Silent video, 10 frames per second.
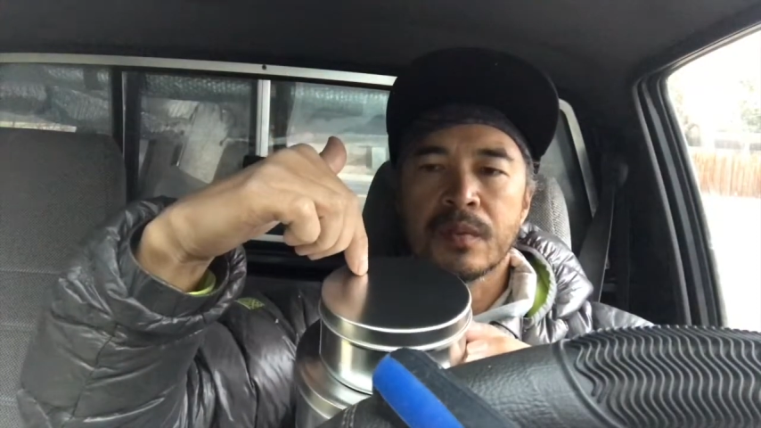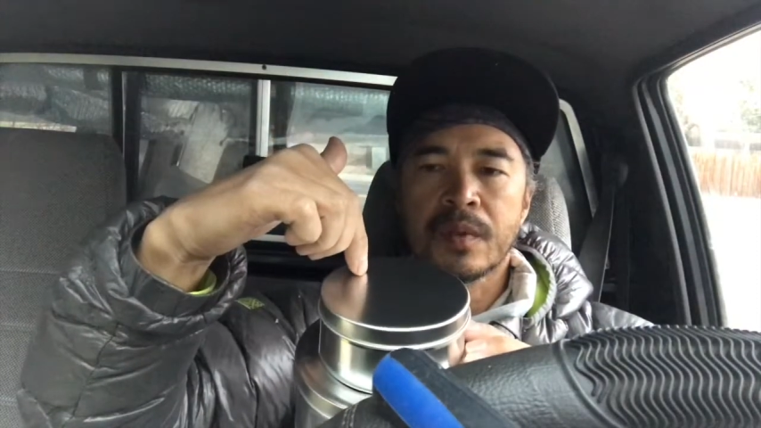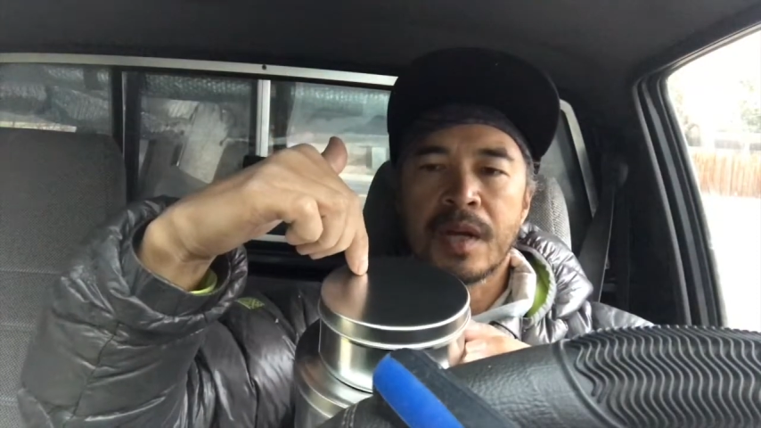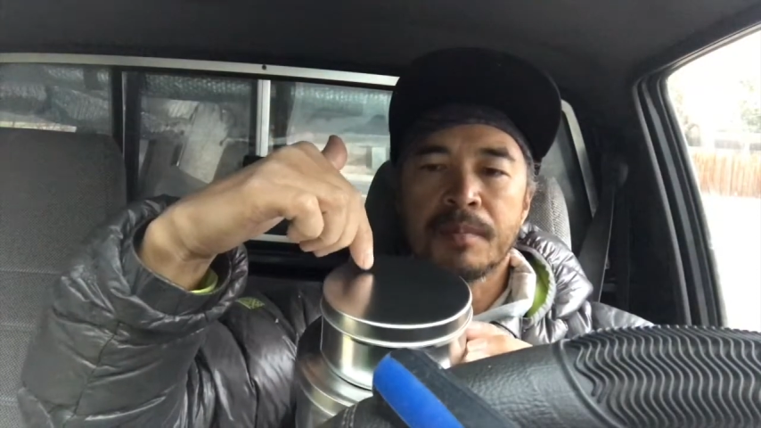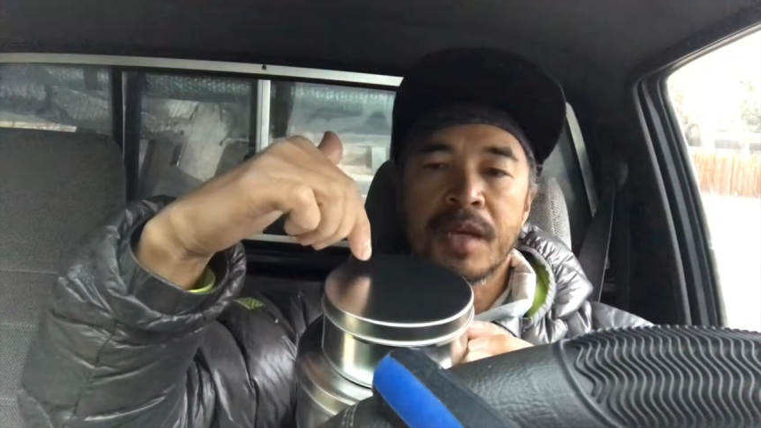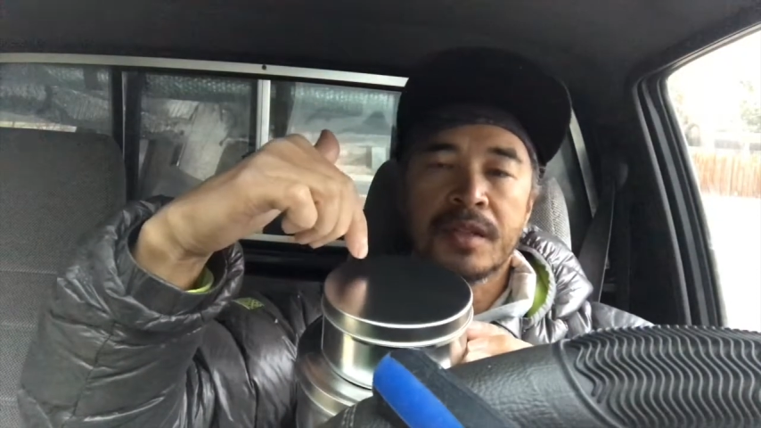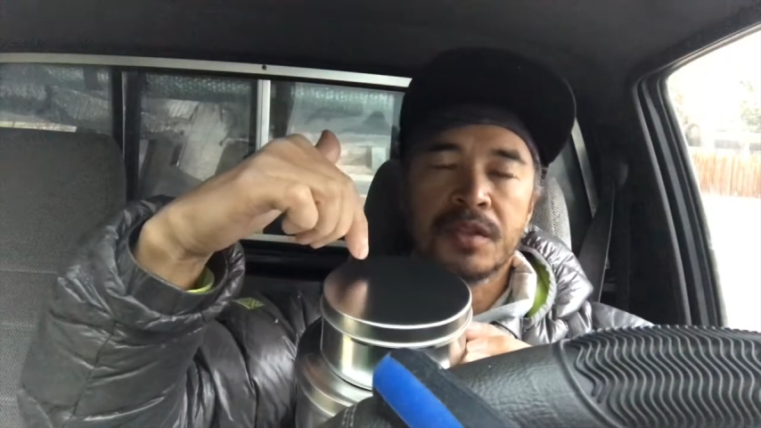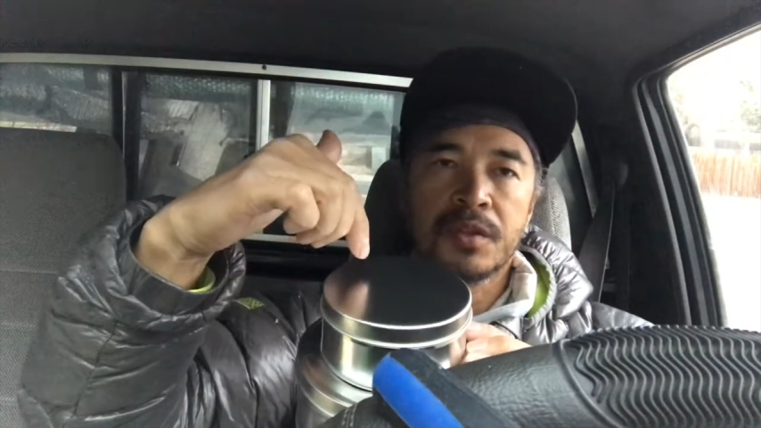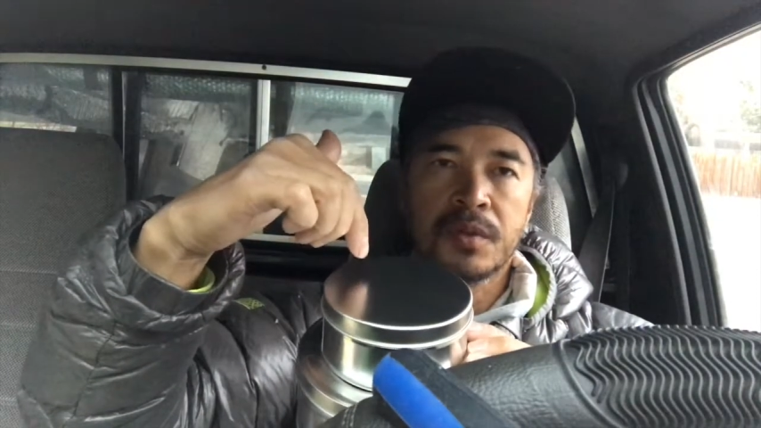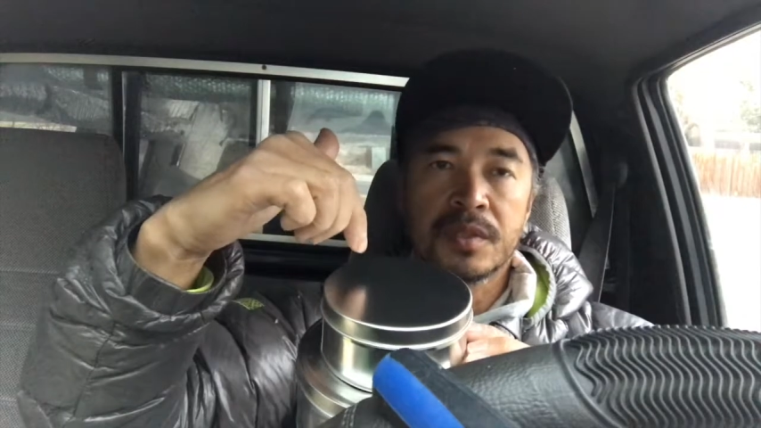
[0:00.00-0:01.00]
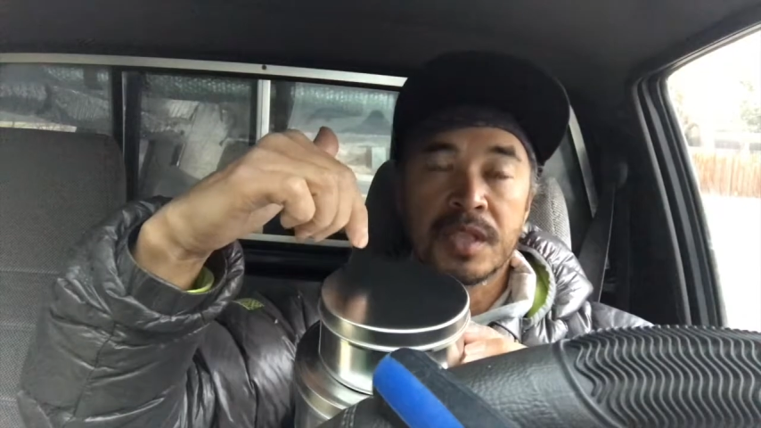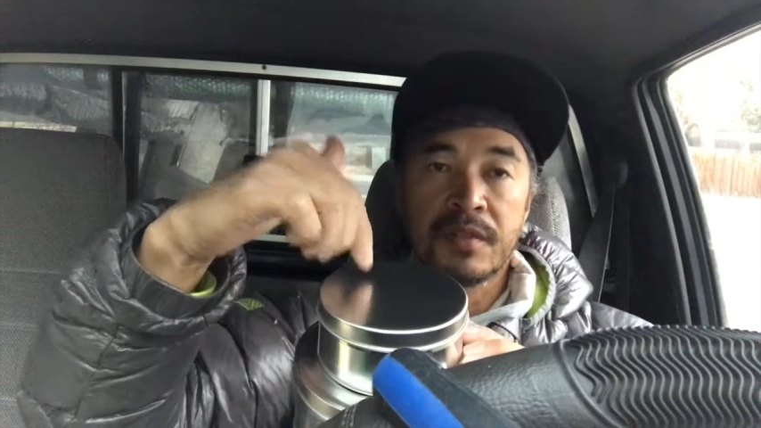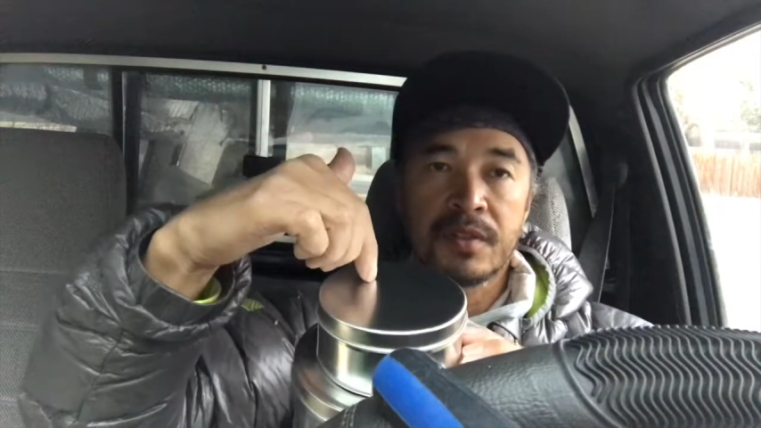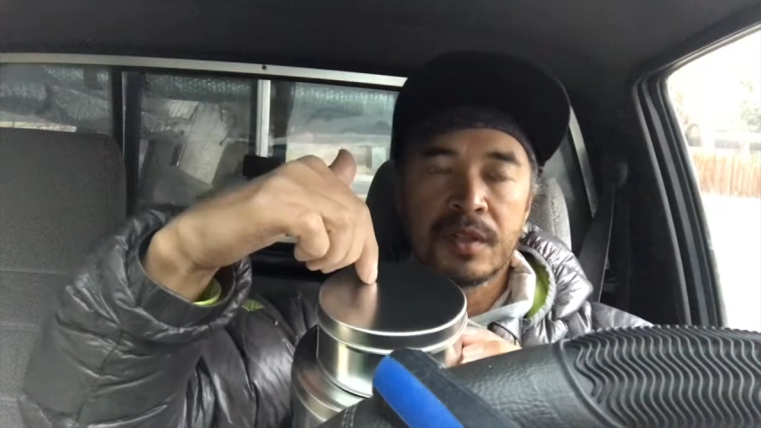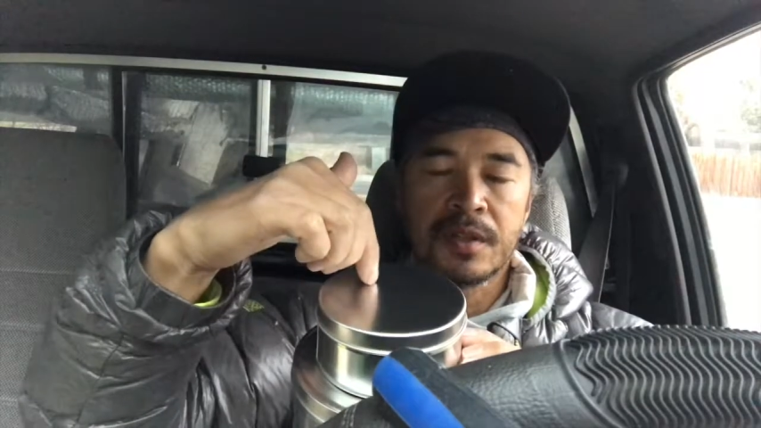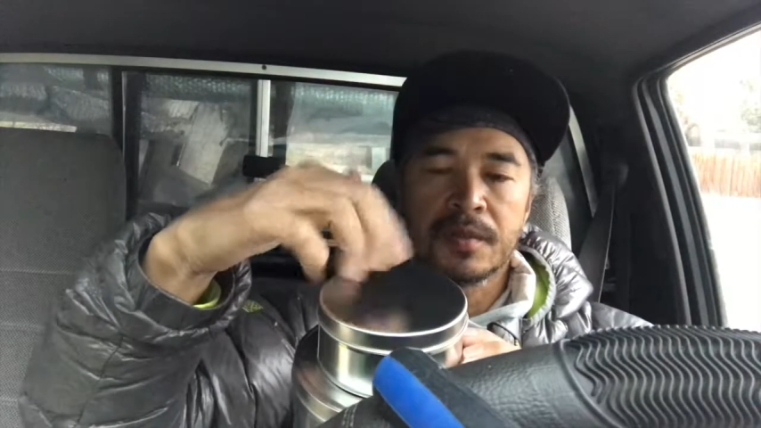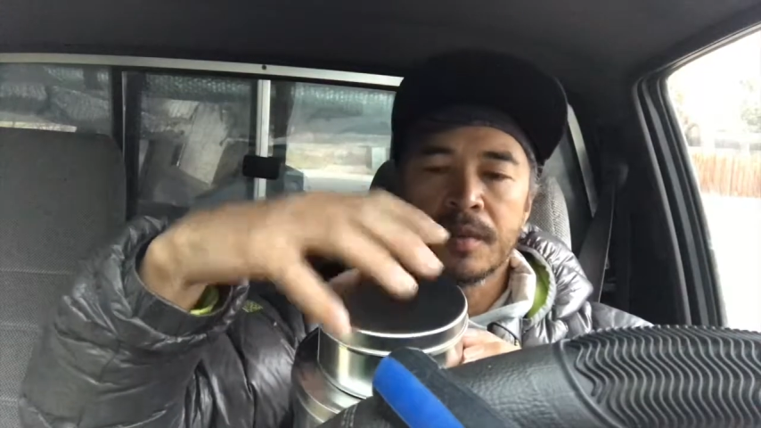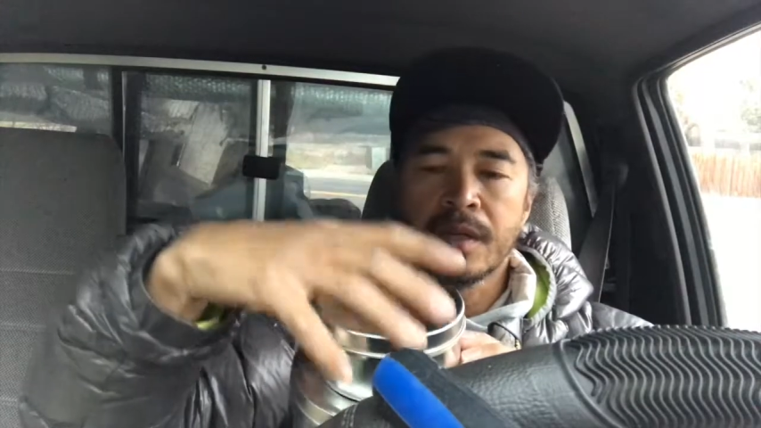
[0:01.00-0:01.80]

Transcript: what I plan to do is Everclear.